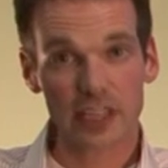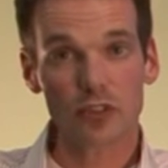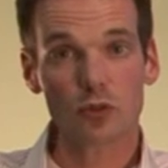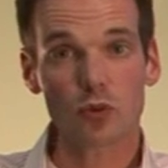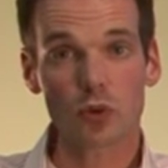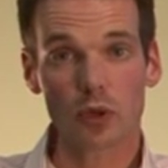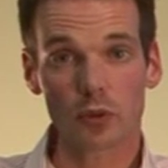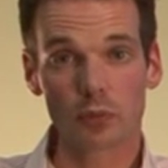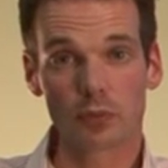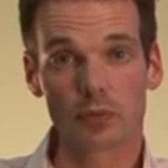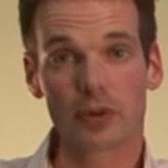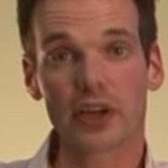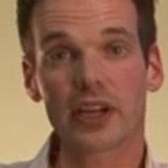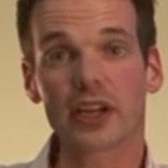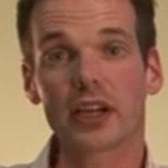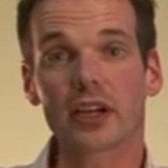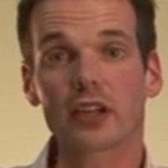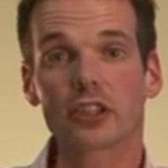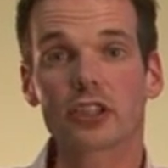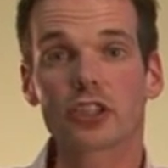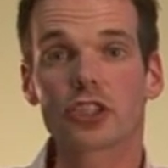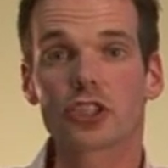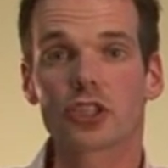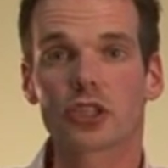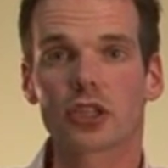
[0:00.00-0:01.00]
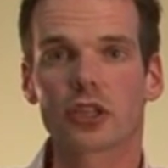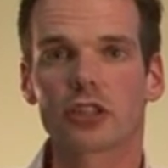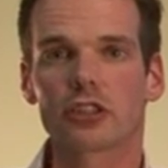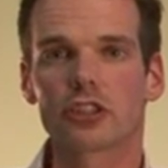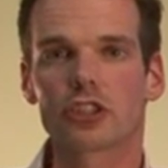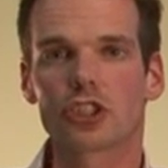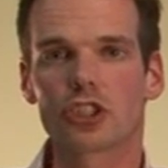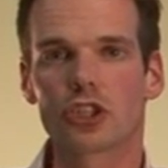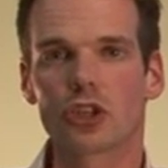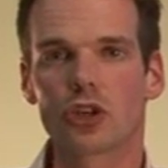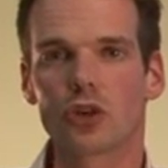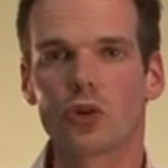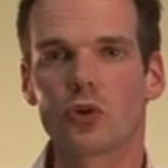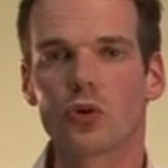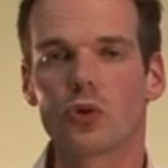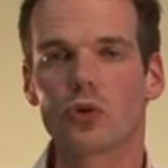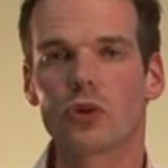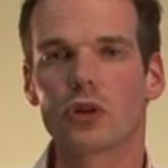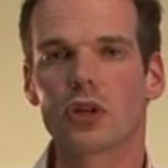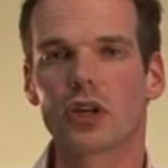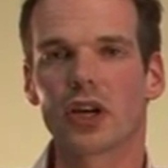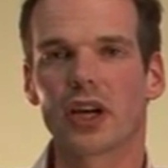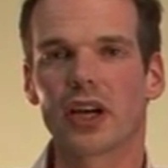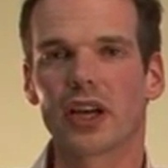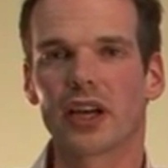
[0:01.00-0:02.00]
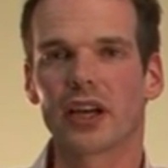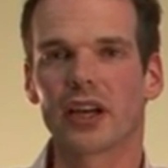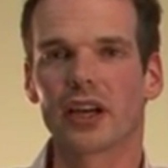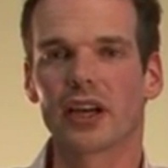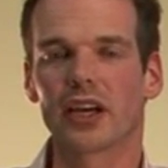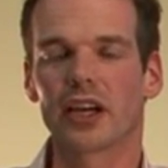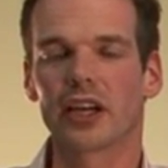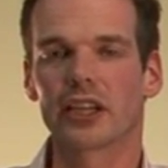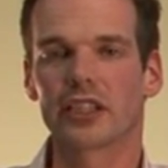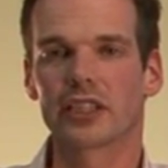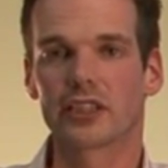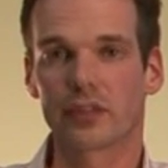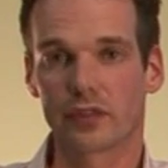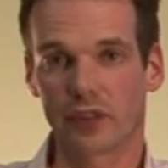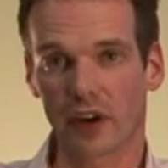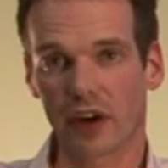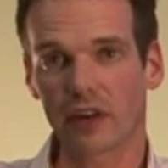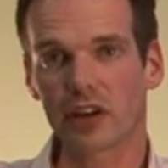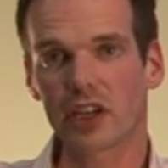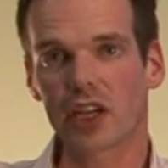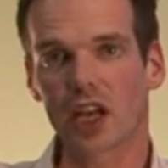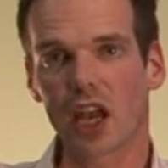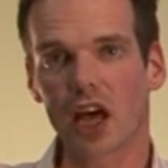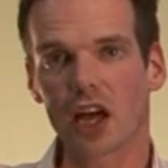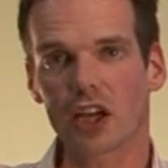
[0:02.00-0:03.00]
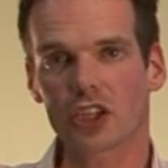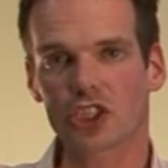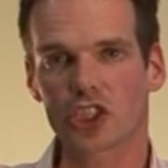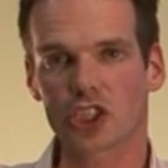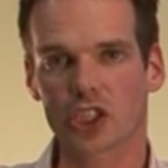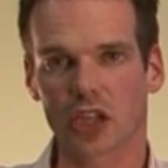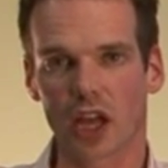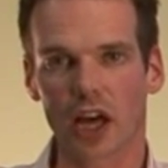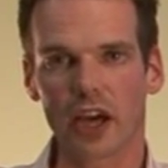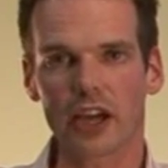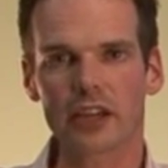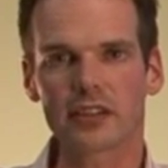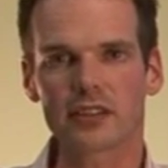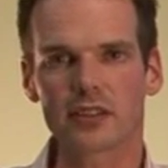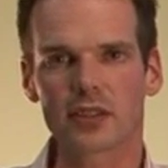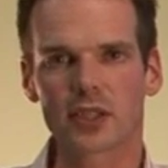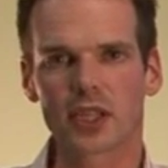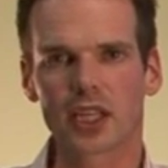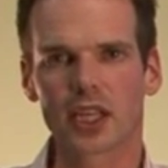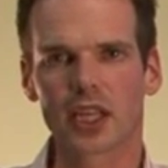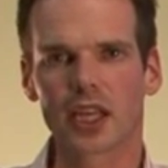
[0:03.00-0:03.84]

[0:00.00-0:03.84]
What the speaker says: that will bring us to the very last slide.